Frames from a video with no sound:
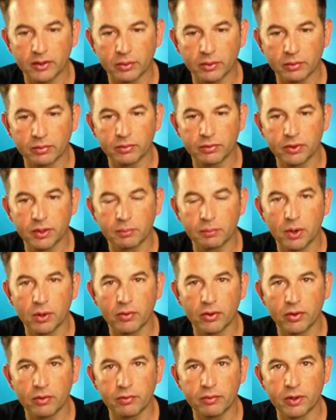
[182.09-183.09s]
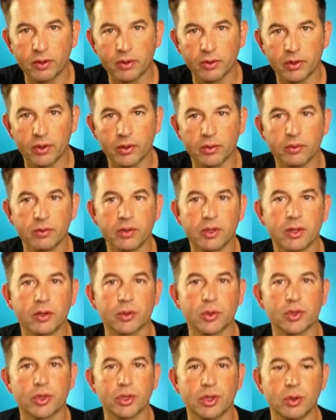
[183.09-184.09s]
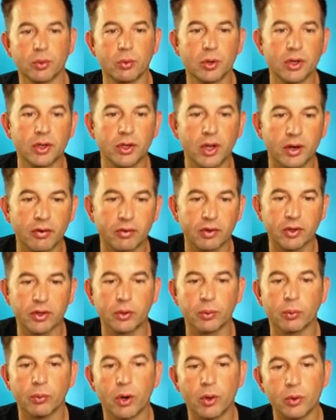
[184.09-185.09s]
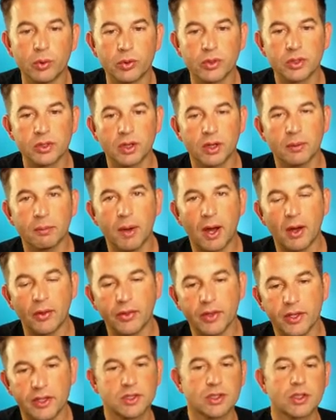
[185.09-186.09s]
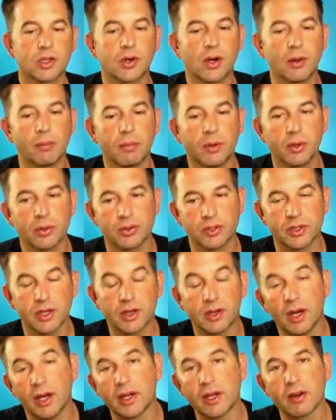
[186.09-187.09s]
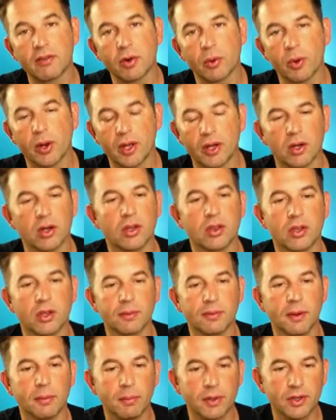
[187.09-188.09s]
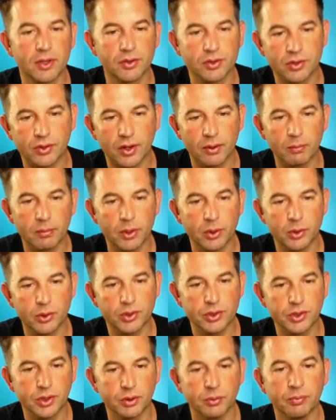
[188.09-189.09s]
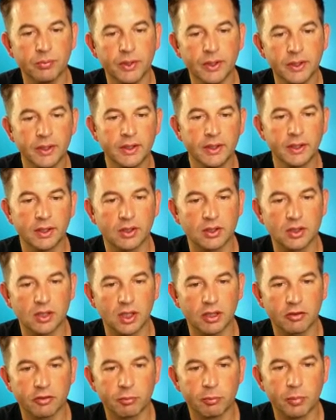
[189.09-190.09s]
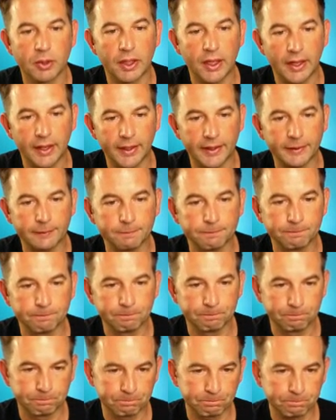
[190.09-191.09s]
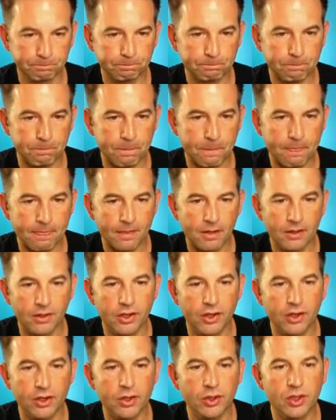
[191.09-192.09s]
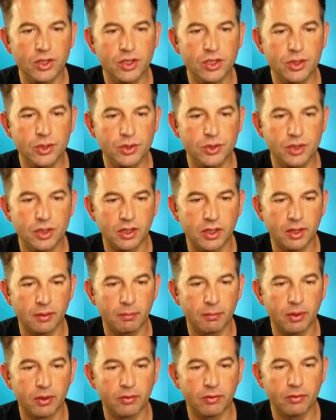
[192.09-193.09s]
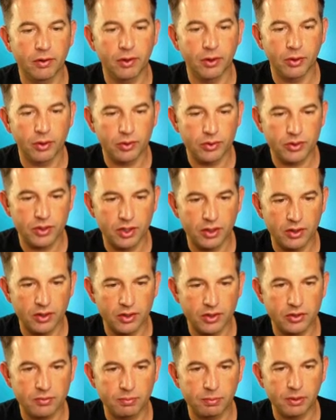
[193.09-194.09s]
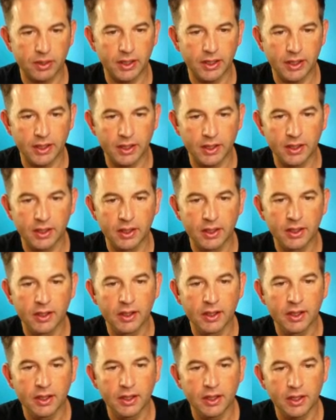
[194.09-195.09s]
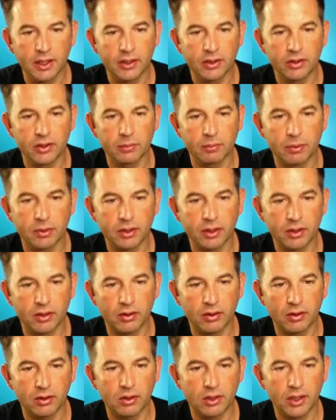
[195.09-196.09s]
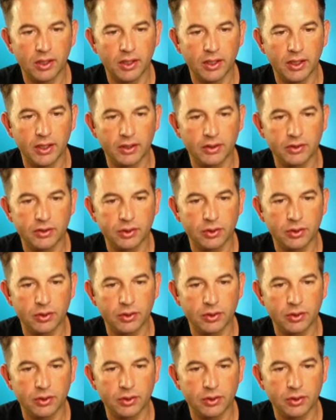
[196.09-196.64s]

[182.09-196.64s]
It'll flip over the photo. It'll show whatever you wrote about the Instagram post. Now, I never write anything about my Instagram post, so it's left blank. Here you can choose the number of photos that are displayed in your particular layout.